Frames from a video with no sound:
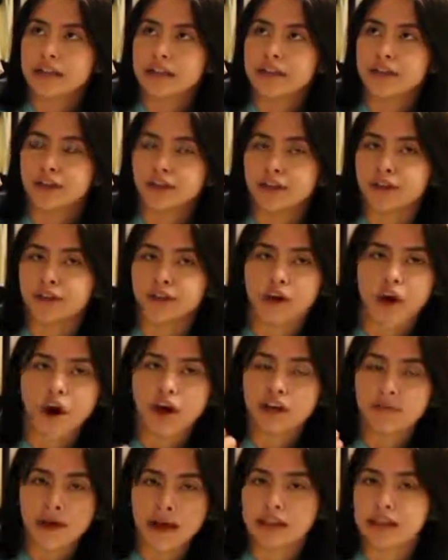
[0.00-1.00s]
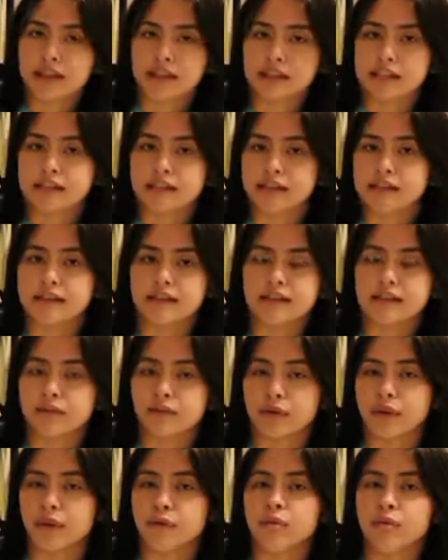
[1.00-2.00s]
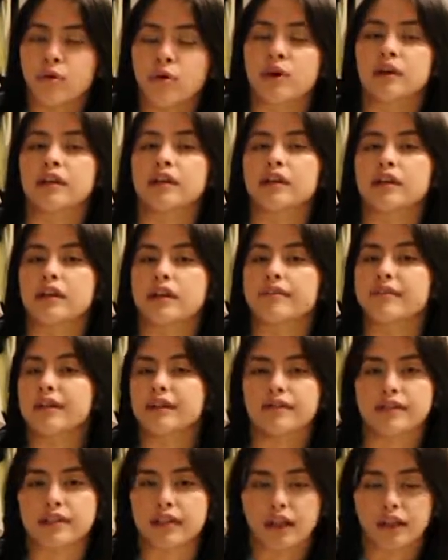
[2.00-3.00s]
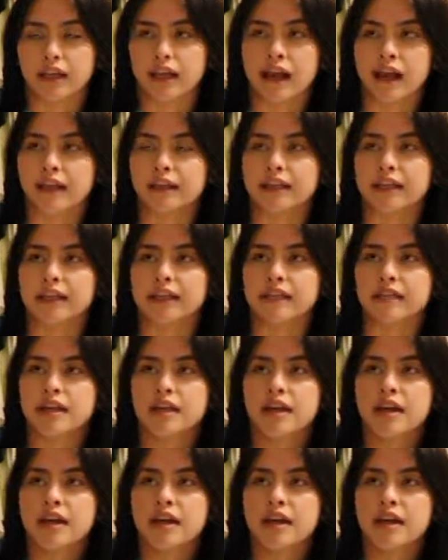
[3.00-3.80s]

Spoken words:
They're automatically citizens when they're born, even if it's on the island.